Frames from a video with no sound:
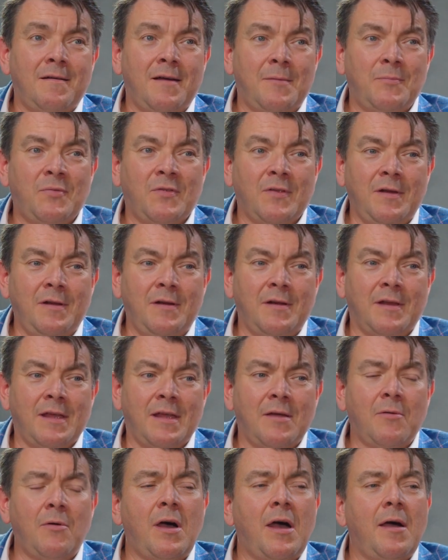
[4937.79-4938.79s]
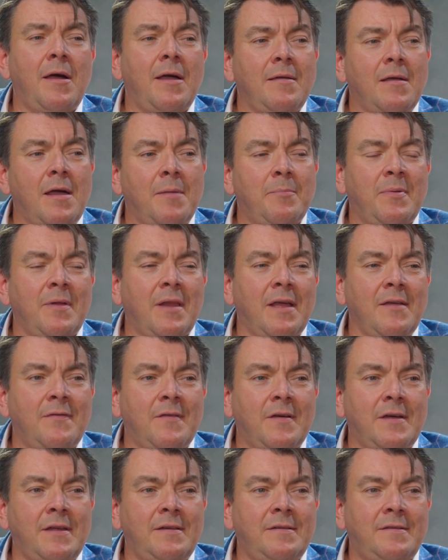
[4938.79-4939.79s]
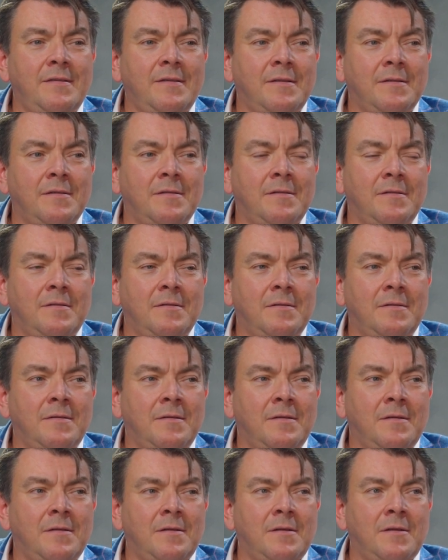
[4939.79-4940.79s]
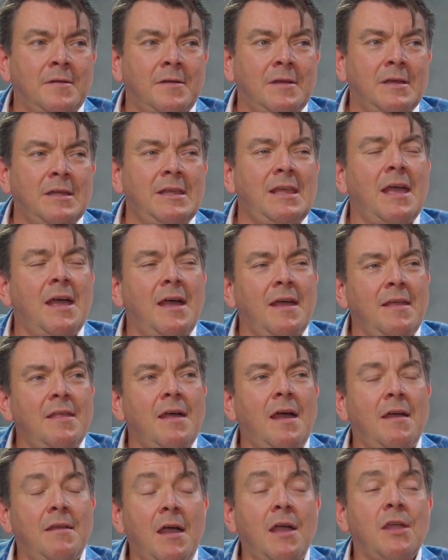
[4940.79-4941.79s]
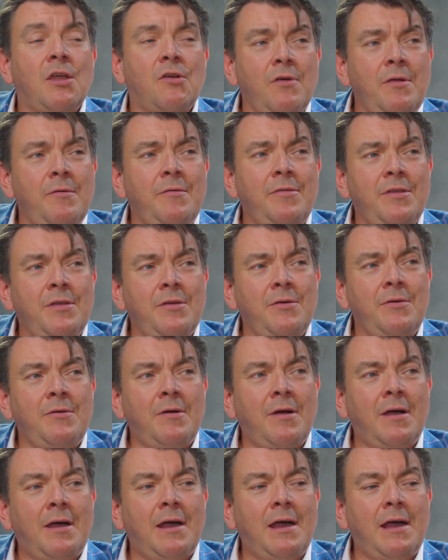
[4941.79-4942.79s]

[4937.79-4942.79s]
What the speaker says: Absolutely. Well, I find... Yeah, I agree with you.